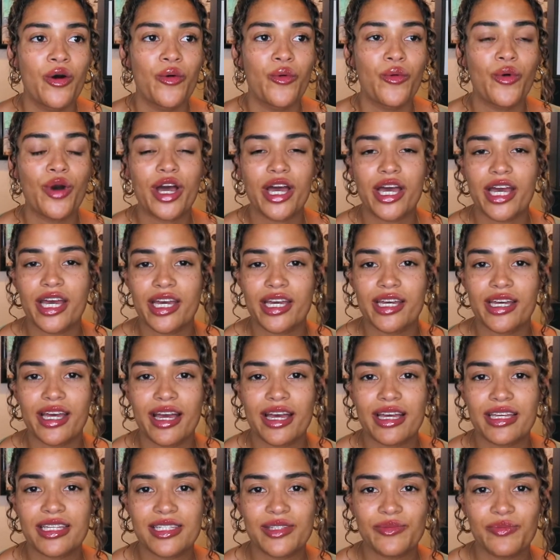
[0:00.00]
what
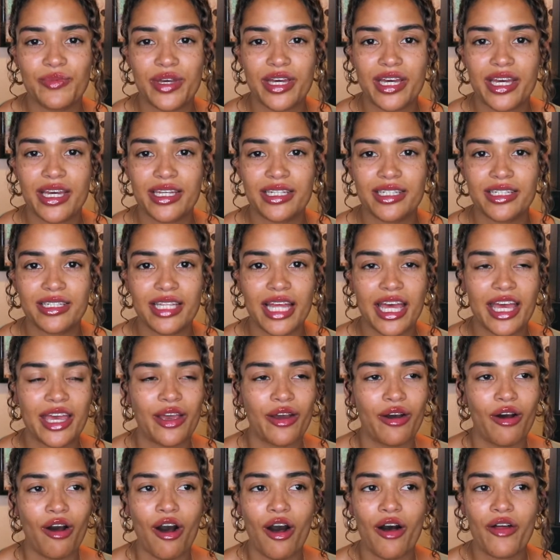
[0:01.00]
has been
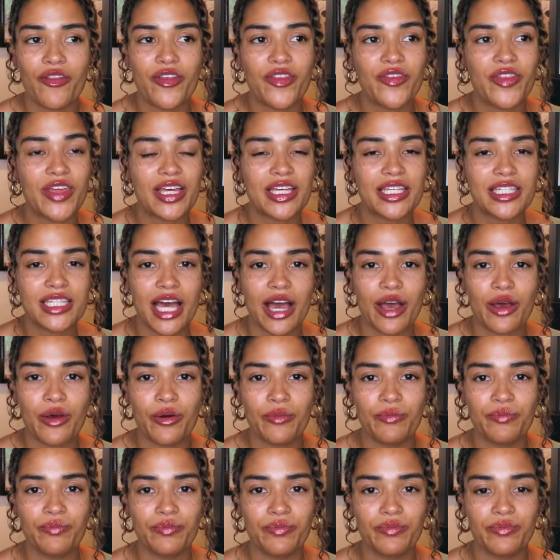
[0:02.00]
like all the things
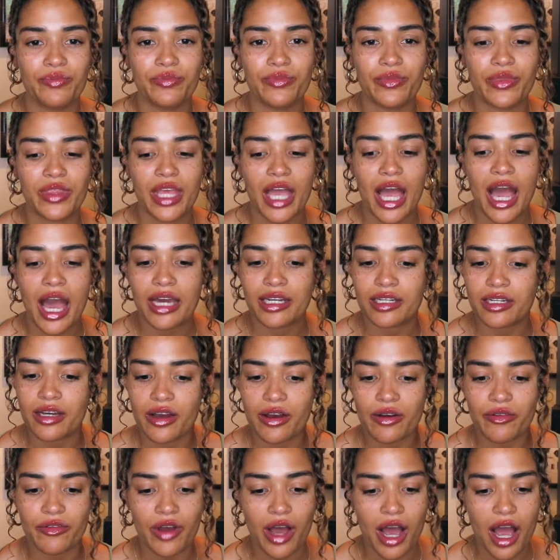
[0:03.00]
that kind
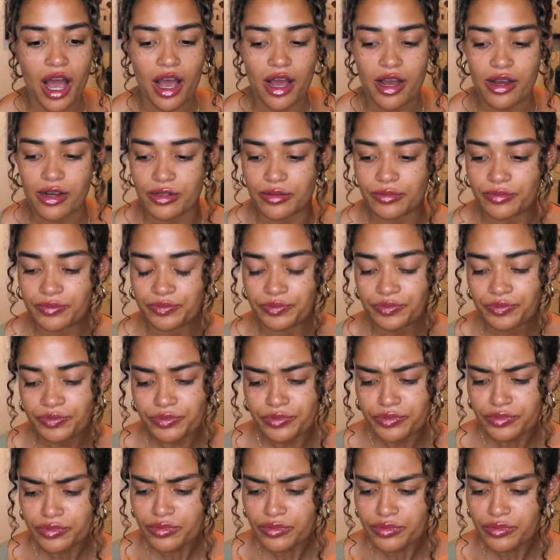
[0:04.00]
of um,